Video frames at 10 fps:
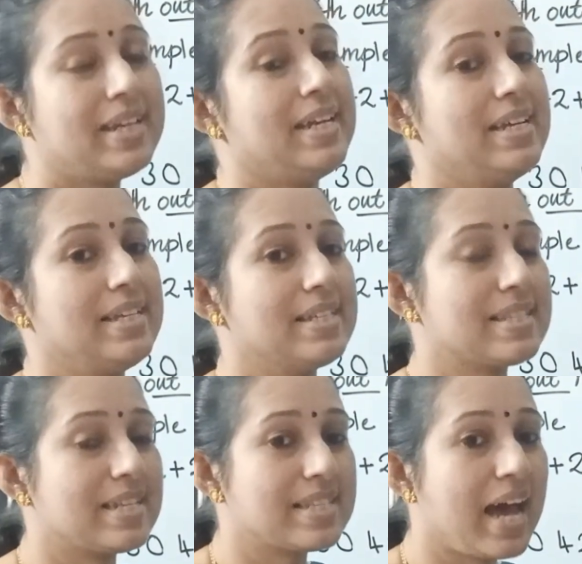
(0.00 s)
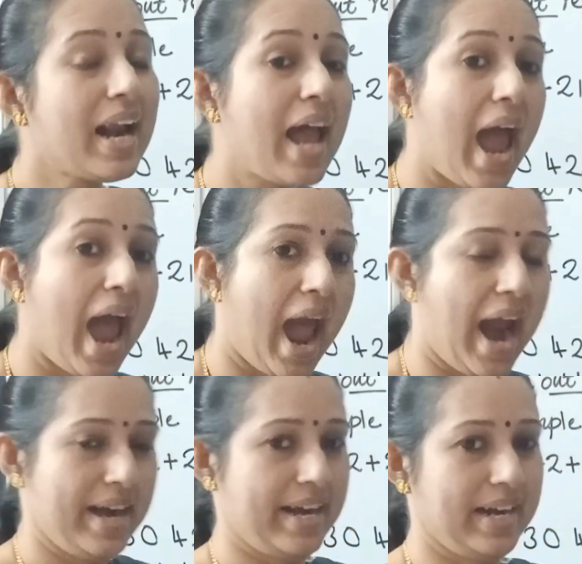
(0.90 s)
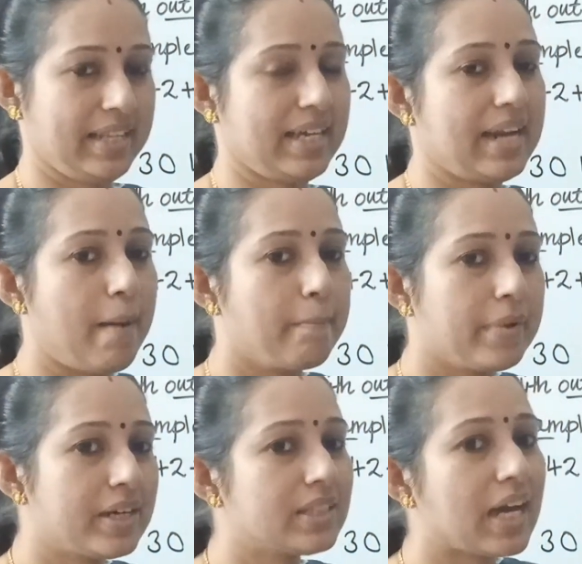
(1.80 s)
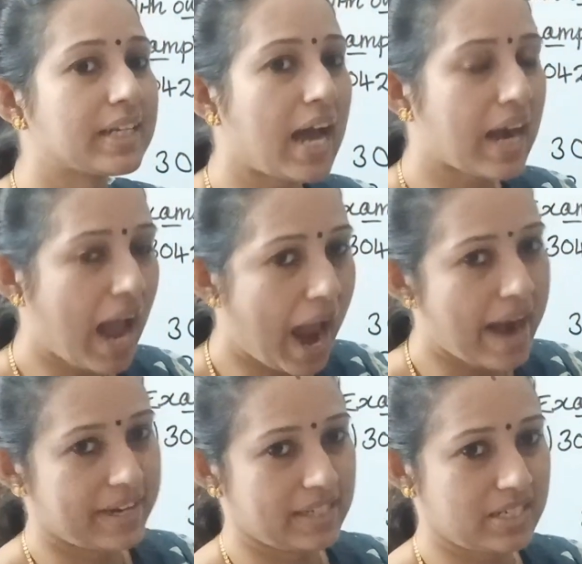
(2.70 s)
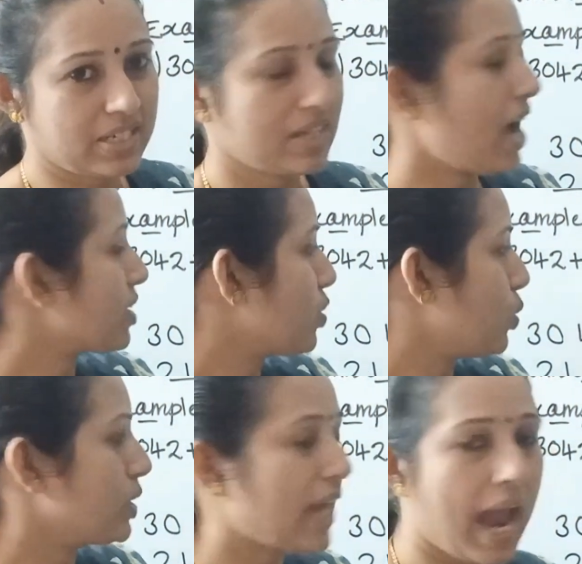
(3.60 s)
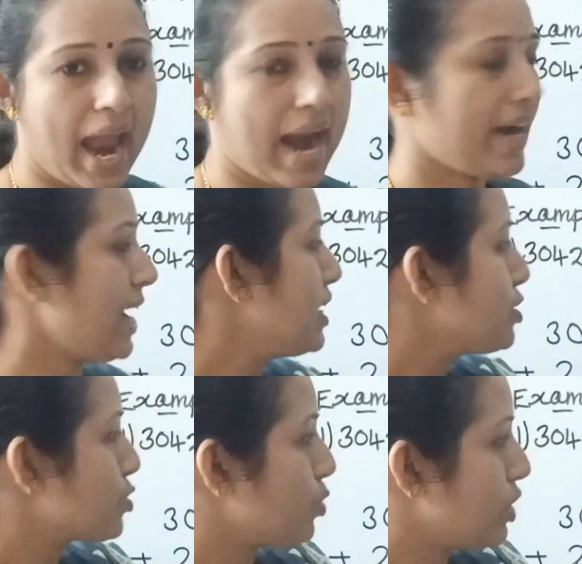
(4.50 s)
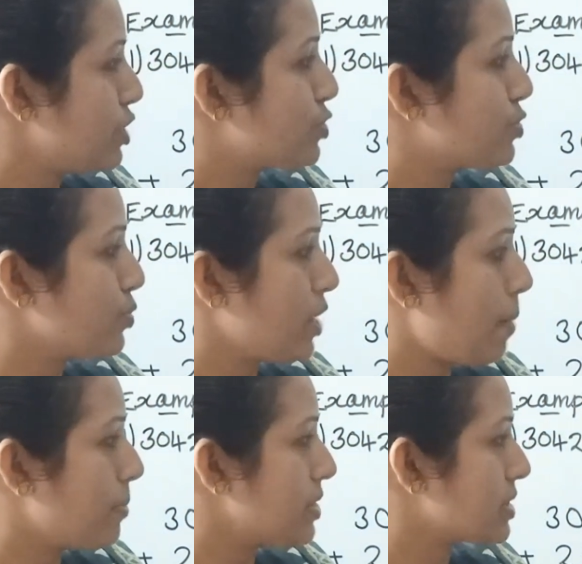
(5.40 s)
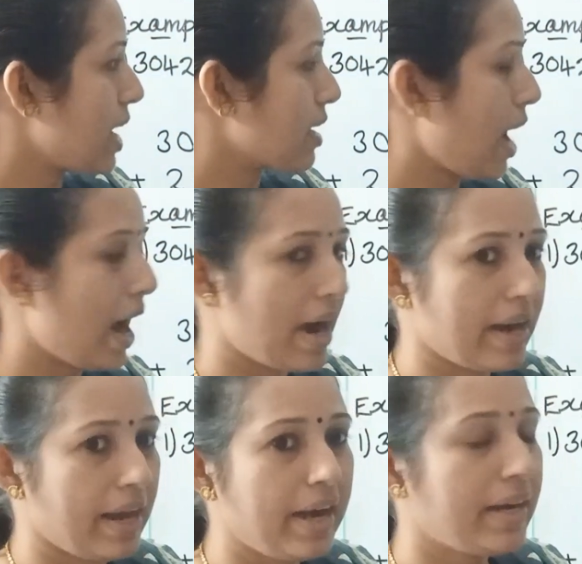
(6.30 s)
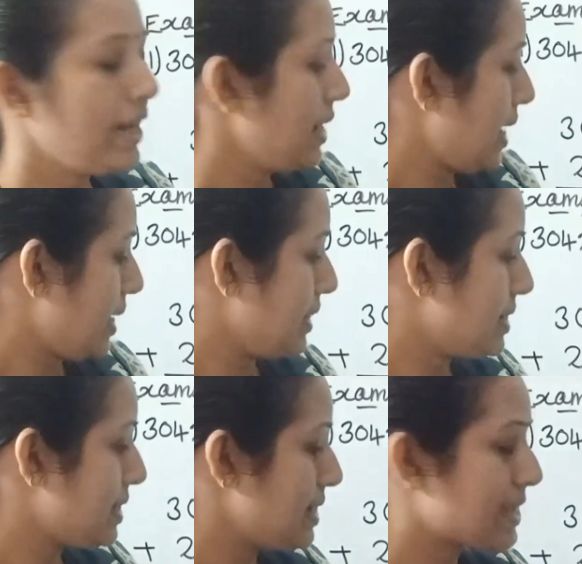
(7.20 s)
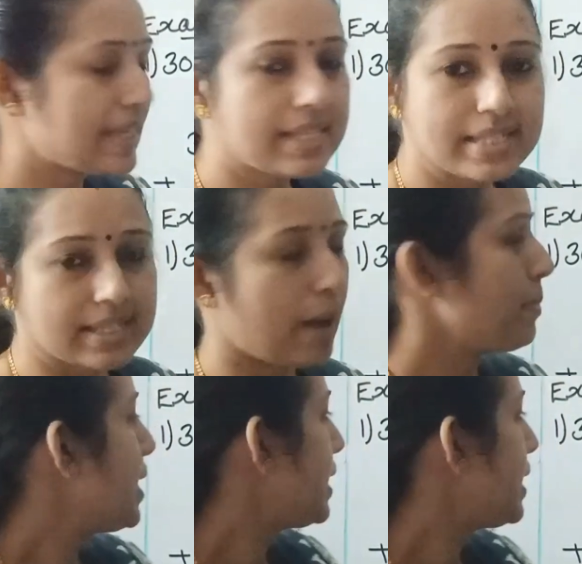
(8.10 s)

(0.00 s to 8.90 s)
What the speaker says: Yes, these are added. The number that are added are called the added. So these two numbers are added and this is the sum.